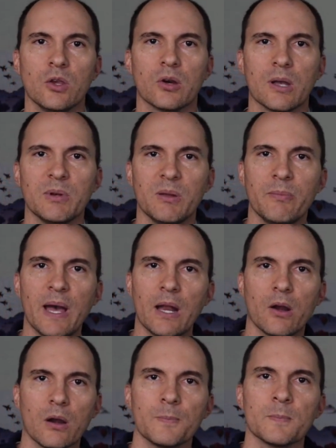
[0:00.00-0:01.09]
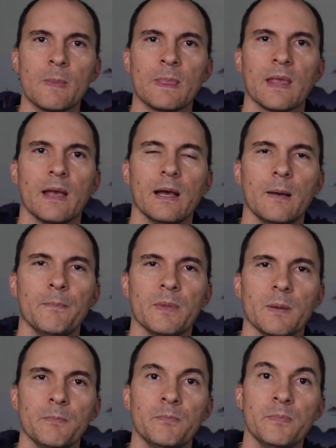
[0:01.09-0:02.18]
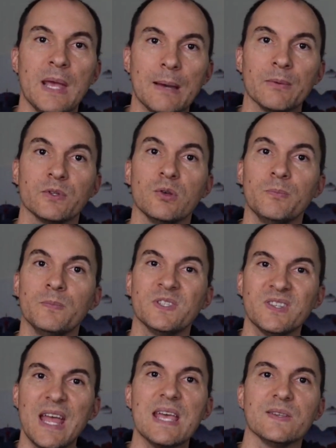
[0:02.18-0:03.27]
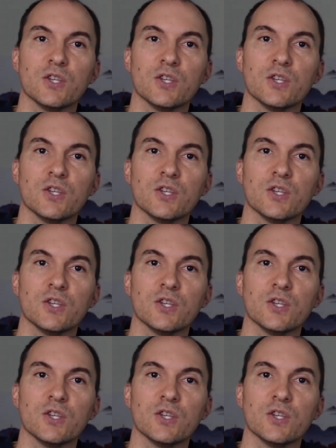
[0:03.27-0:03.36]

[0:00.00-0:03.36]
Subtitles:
your company better be able to stay